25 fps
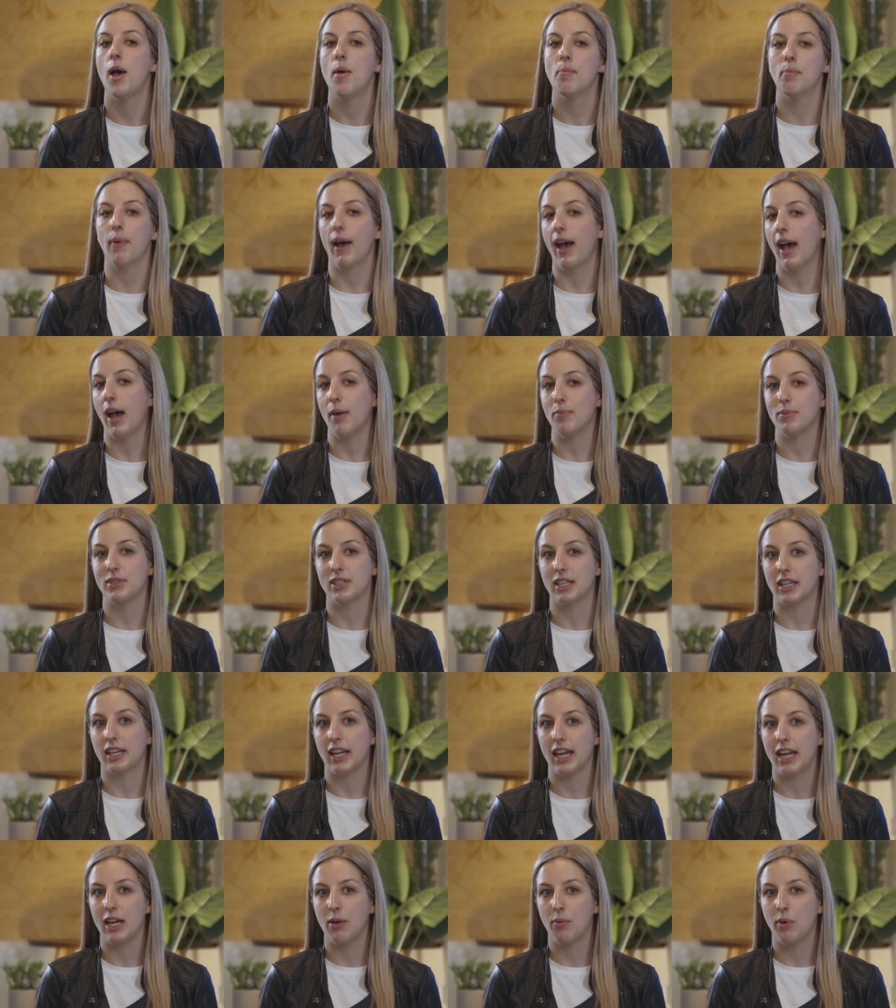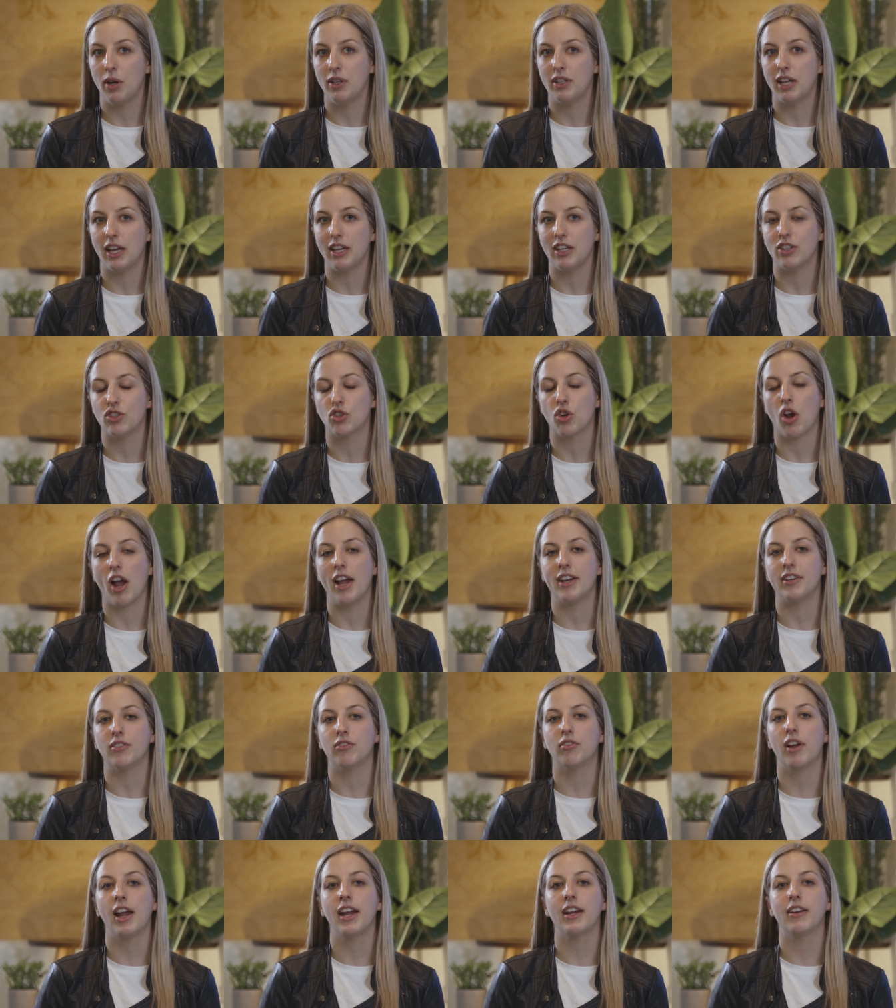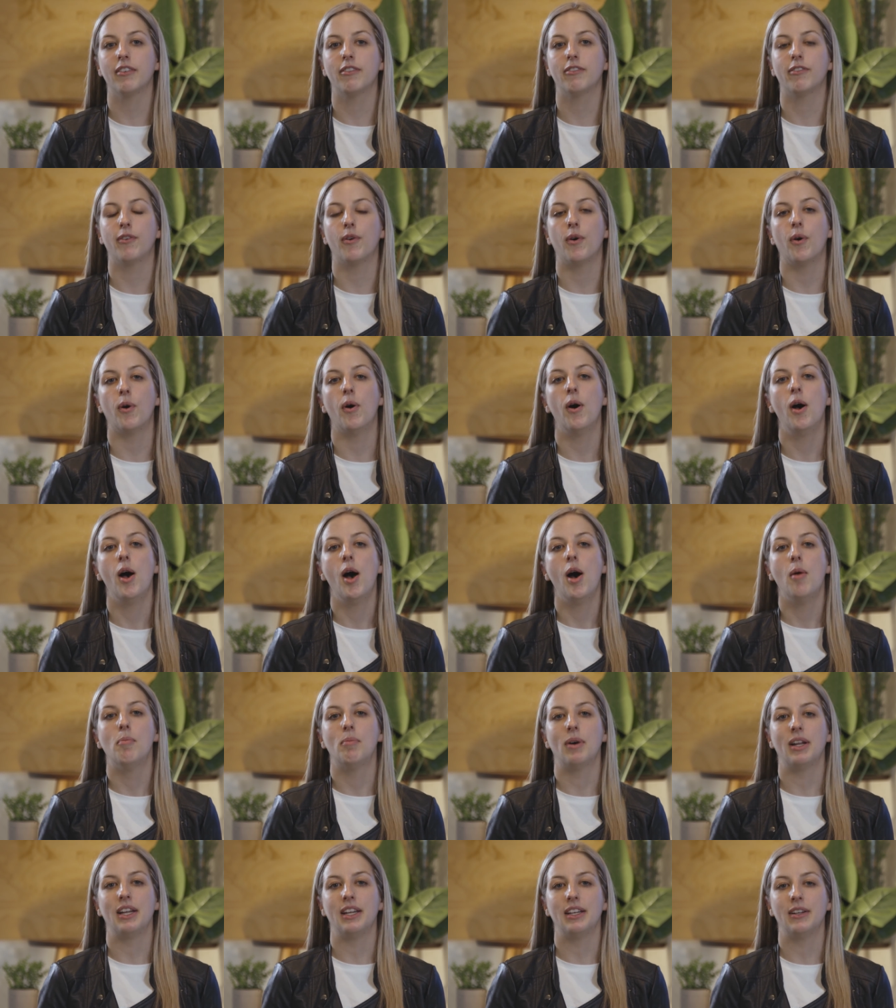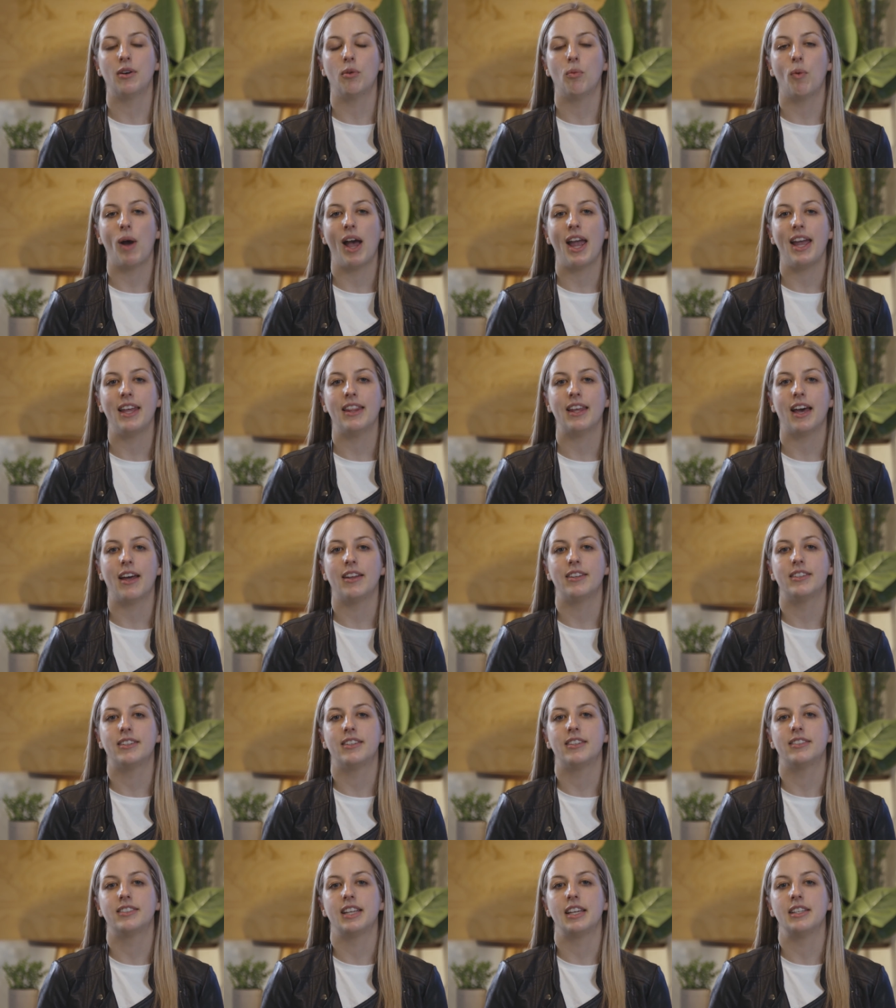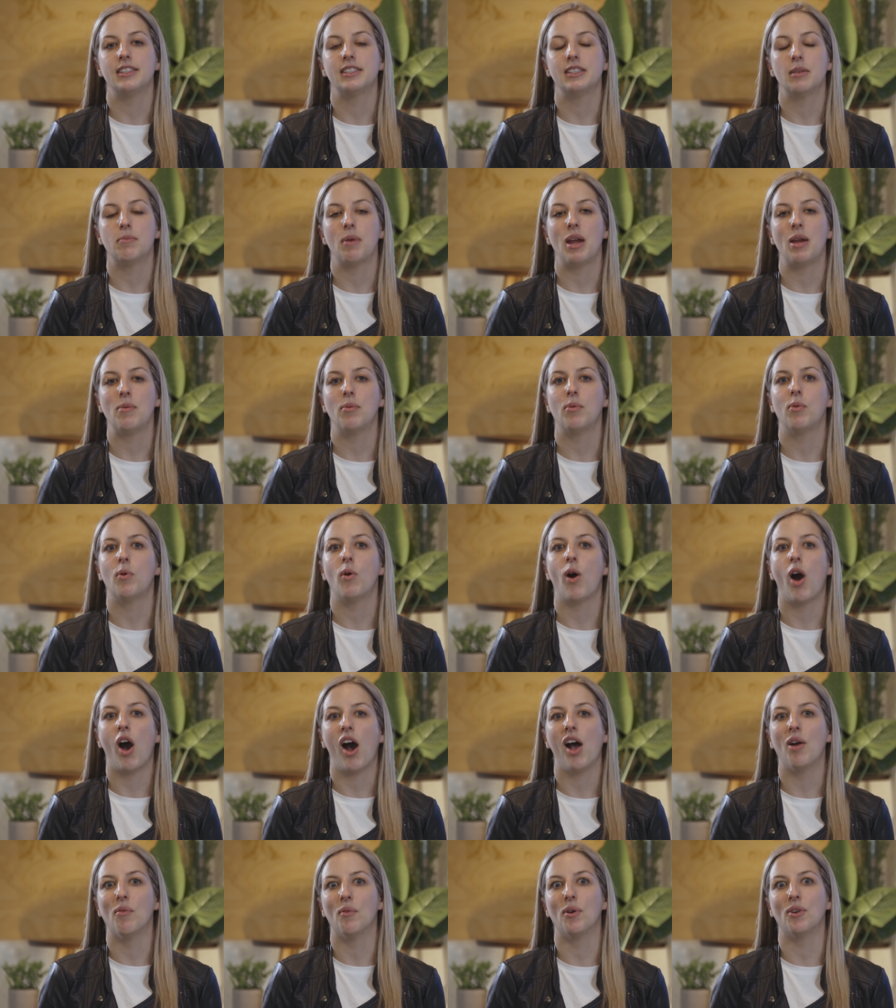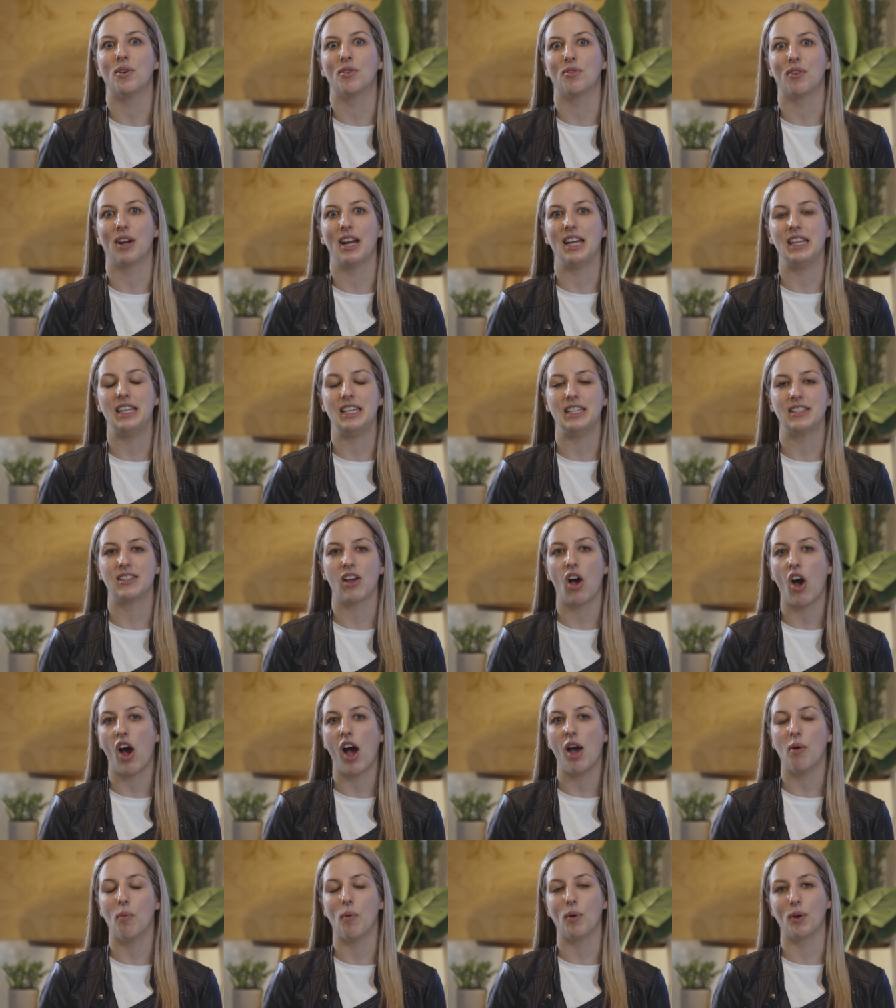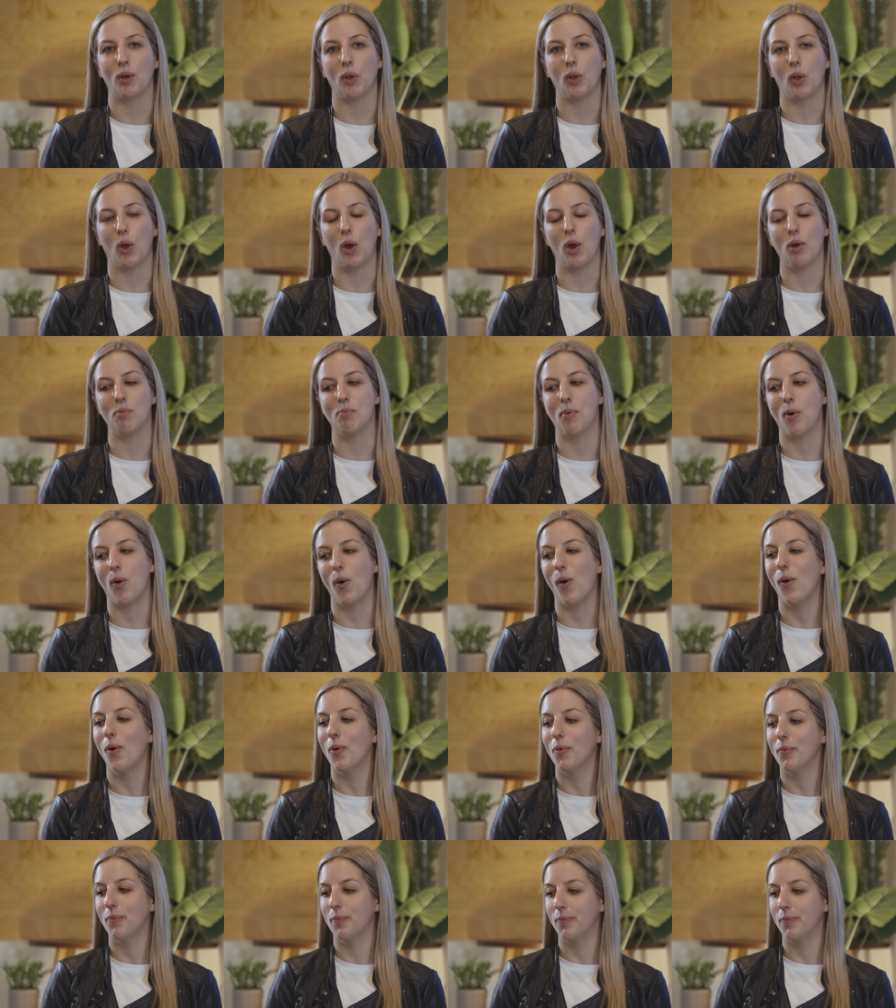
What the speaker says: perhaps the keyword that you're trying to rank for, but in a way that says to people, I want to read this, I want to learn more.